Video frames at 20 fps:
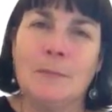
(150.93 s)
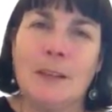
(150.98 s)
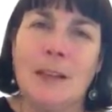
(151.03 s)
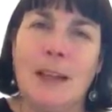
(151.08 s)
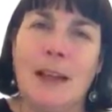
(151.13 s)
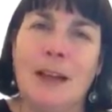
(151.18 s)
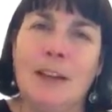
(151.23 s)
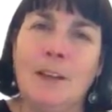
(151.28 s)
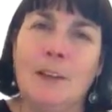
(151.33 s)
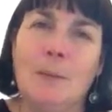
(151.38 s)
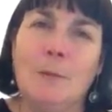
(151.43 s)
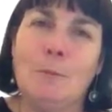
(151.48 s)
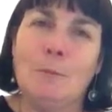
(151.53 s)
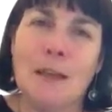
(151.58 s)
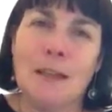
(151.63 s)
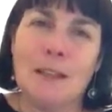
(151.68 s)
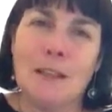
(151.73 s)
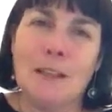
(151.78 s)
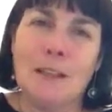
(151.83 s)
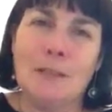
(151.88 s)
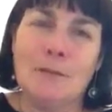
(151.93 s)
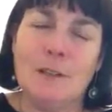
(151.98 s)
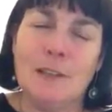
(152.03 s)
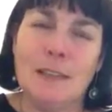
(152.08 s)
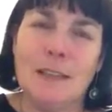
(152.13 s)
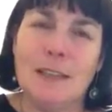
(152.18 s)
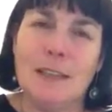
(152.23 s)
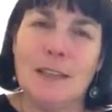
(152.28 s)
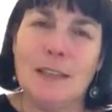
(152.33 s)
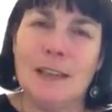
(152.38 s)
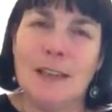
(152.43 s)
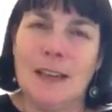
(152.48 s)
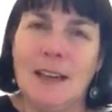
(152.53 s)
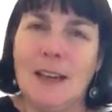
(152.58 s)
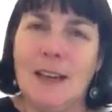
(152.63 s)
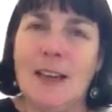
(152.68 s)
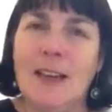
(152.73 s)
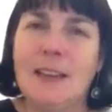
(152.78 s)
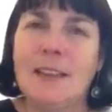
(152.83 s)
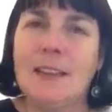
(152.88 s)
How do you measure the risk,
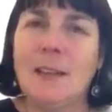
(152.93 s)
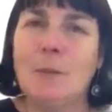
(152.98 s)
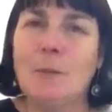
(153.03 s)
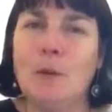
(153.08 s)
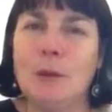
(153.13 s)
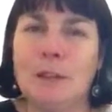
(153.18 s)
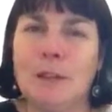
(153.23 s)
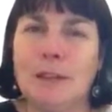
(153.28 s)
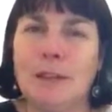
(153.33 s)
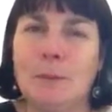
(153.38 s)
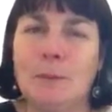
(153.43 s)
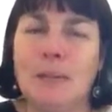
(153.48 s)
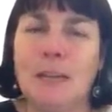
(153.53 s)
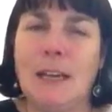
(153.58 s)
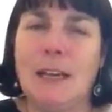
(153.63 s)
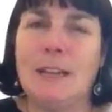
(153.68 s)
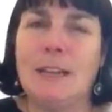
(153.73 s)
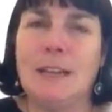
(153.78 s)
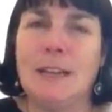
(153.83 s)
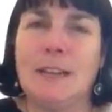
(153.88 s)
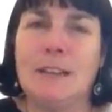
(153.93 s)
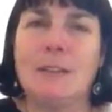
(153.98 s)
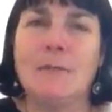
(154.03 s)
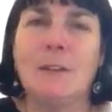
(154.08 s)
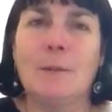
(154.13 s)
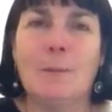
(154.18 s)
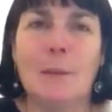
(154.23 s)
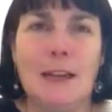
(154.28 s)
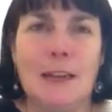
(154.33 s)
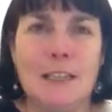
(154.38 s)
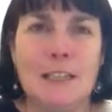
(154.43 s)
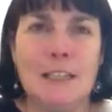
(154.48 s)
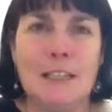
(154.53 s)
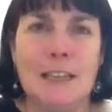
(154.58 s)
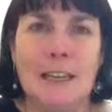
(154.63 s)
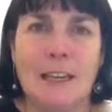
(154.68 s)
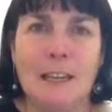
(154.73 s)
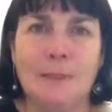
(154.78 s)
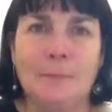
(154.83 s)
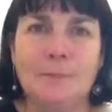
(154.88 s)
and then what are some techniques for
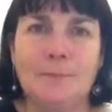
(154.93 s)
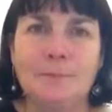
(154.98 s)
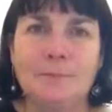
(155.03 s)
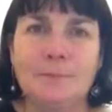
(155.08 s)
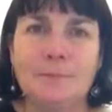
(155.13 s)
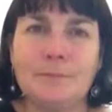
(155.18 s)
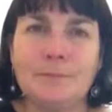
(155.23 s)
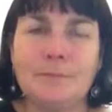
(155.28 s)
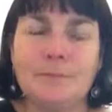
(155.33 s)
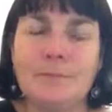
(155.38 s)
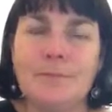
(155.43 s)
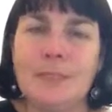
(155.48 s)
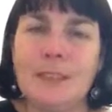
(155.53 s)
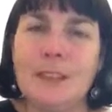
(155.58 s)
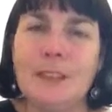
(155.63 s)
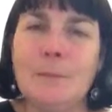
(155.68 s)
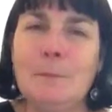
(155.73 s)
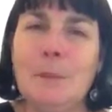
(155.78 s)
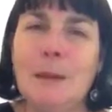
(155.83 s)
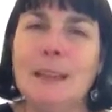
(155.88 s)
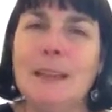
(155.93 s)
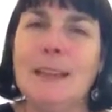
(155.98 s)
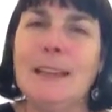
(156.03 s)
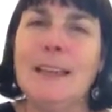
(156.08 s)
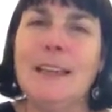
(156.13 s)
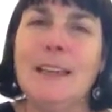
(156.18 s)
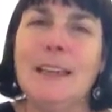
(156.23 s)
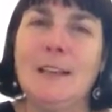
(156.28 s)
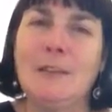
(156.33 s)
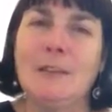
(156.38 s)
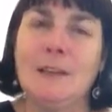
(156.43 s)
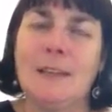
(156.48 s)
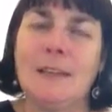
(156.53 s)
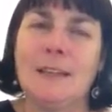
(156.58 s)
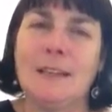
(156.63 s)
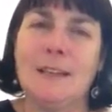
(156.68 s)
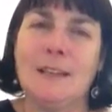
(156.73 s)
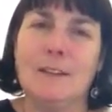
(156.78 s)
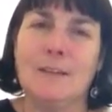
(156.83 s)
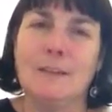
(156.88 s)
managing it? But the key
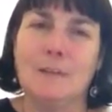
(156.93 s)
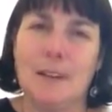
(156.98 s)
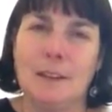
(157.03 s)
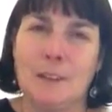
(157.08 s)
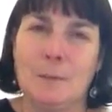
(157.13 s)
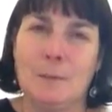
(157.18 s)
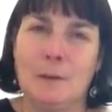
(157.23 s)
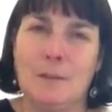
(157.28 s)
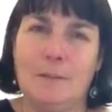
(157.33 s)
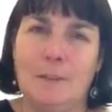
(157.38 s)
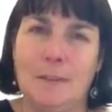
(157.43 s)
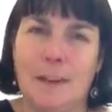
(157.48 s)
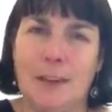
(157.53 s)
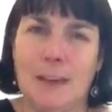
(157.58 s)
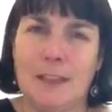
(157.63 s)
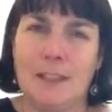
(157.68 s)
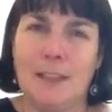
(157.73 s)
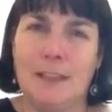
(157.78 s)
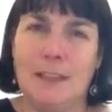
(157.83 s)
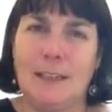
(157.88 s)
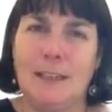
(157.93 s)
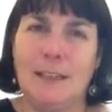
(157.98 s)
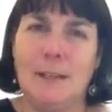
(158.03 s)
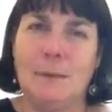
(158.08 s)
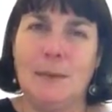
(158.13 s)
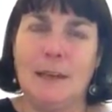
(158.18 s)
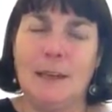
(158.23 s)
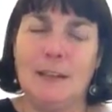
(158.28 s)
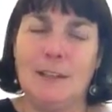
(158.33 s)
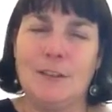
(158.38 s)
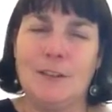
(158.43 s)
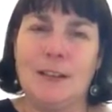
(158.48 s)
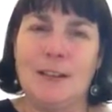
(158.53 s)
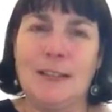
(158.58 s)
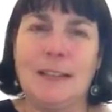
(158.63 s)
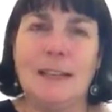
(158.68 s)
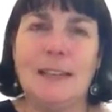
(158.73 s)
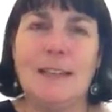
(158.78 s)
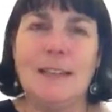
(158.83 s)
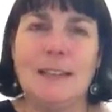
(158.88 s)
risk faced by financial
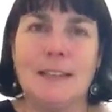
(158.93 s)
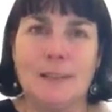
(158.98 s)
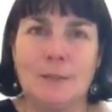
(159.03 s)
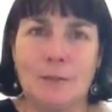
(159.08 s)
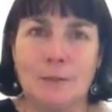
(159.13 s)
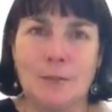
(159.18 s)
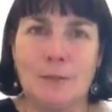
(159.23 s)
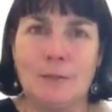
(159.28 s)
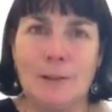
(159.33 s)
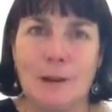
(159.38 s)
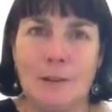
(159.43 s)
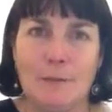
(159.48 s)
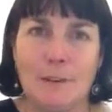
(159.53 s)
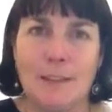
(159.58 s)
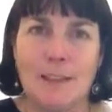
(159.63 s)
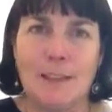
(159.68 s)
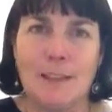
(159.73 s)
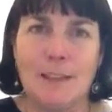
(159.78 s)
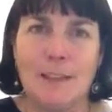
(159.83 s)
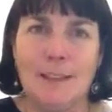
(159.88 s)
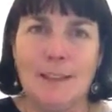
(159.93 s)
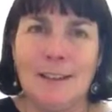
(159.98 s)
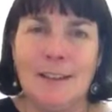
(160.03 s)
intermediaries is interest rate risk.